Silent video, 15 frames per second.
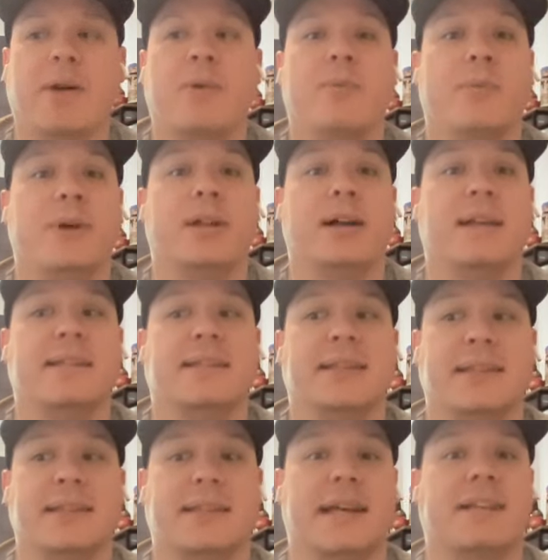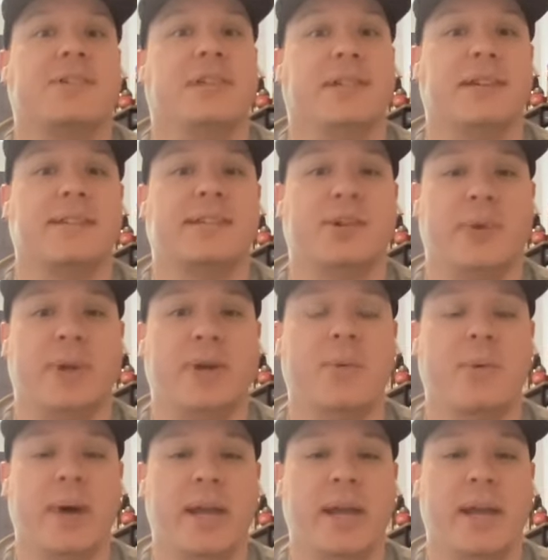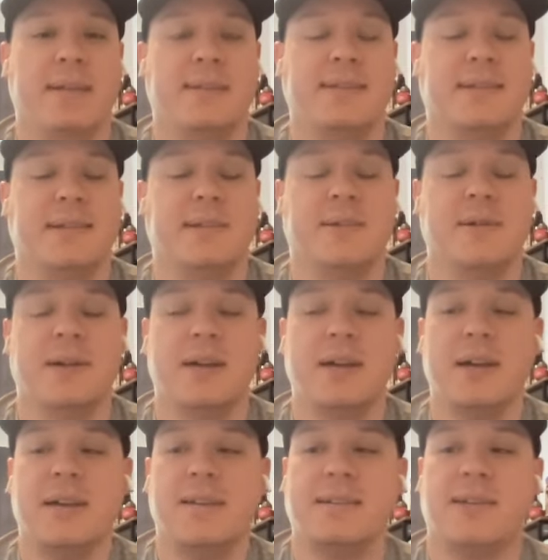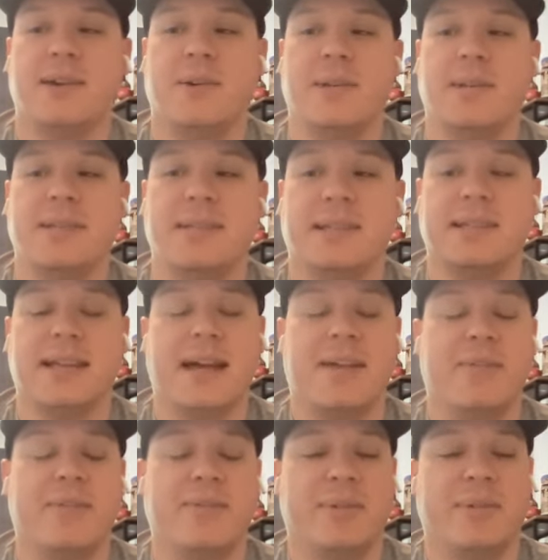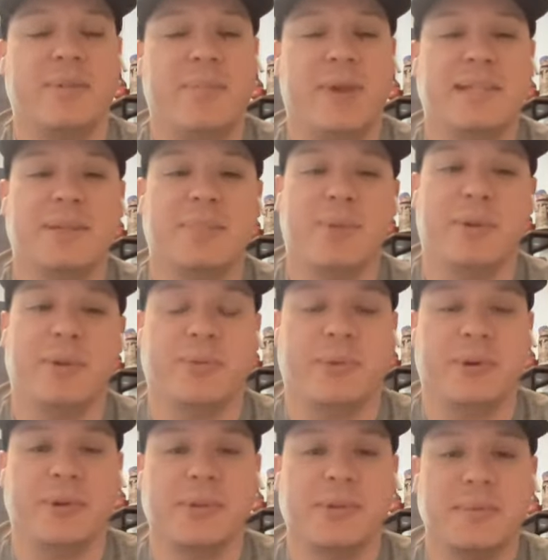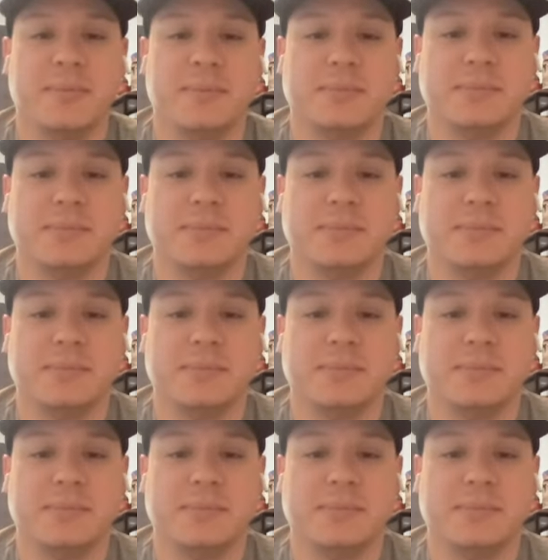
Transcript: don't realize that it's actually less than a week away yet still. So it's kind of best of both worlds.